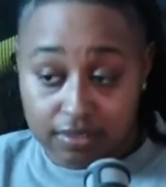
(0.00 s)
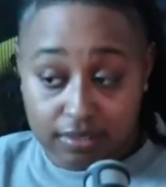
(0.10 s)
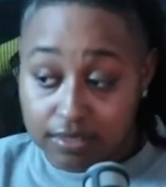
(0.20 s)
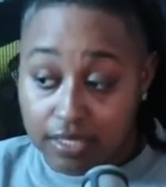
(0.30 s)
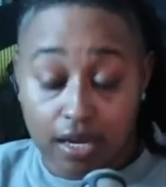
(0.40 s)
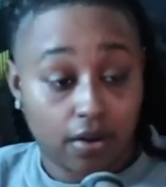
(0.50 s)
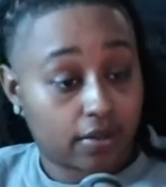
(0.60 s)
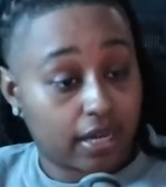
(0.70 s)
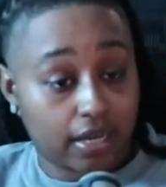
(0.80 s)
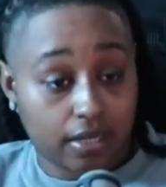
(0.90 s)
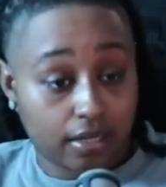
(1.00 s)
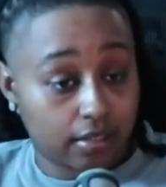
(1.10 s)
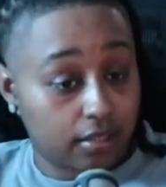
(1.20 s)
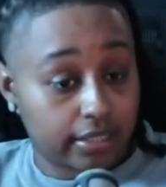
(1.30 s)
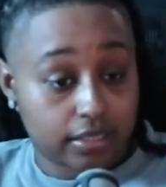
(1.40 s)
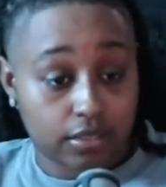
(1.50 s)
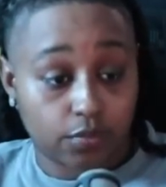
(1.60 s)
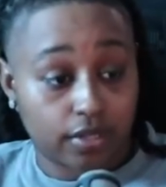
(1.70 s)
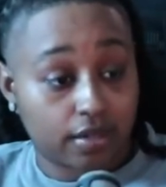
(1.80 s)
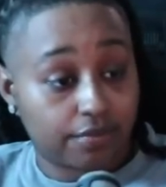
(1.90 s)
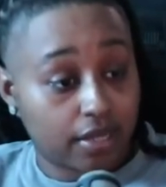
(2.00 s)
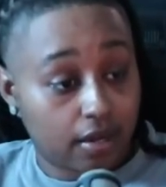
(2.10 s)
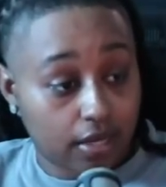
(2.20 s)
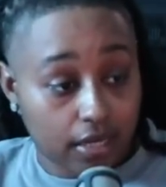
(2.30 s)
yeah, okay. Listen, whatever y'all got